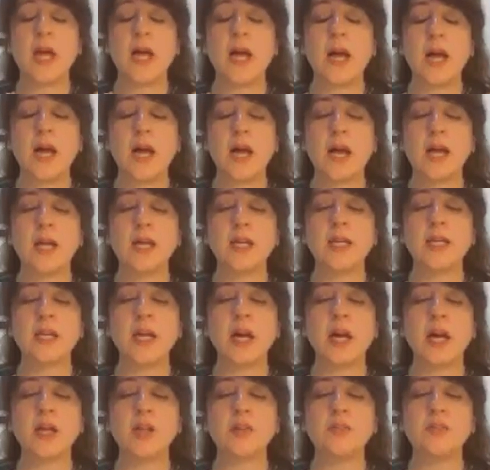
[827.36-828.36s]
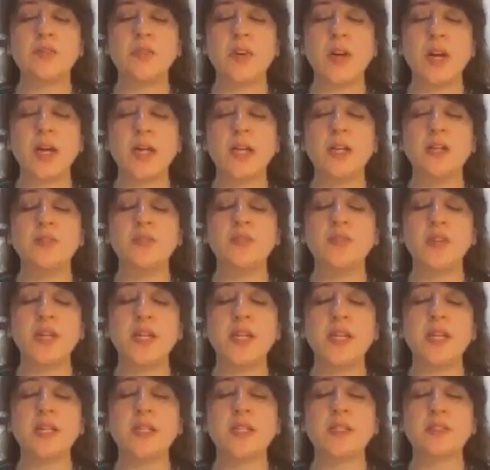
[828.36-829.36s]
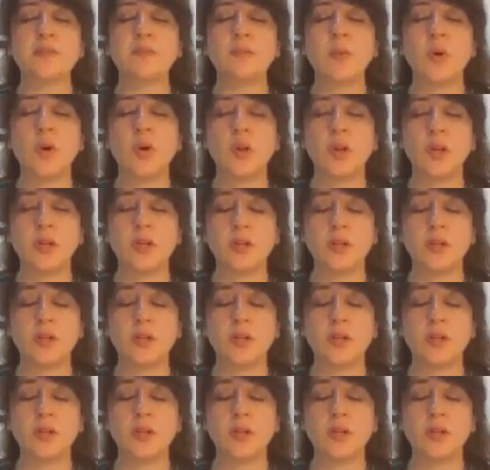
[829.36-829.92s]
I are 5 feeling small